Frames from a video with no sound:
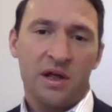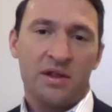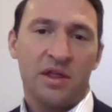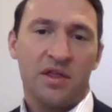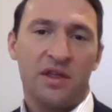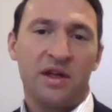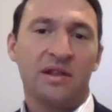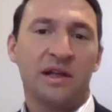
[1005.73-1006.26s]
The
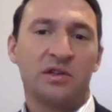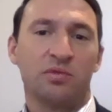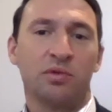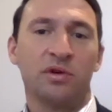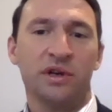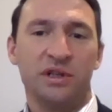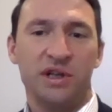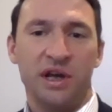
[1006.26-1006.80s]
thing that's
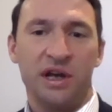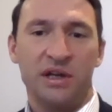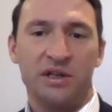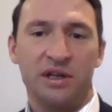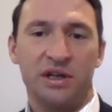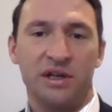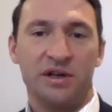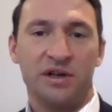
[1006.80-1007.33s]
really
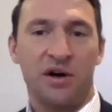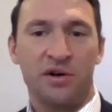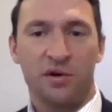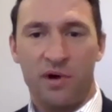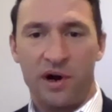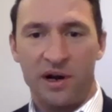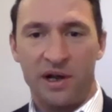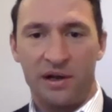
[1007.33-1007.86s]
changing is
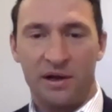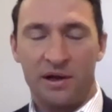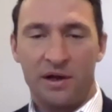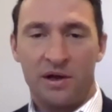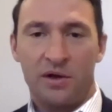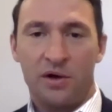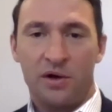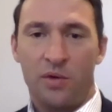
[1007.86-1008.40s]
underwriting.
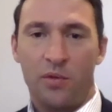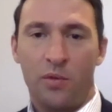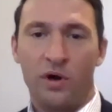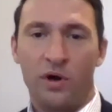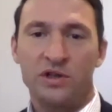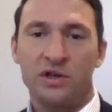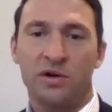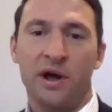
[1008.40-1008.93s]

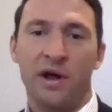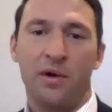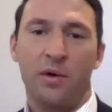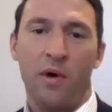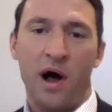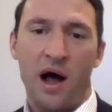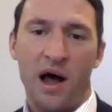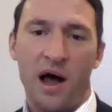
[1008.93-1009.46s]
What's your
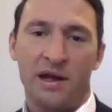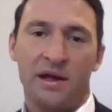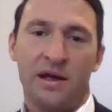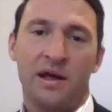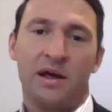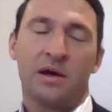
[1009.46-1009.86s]
NOI?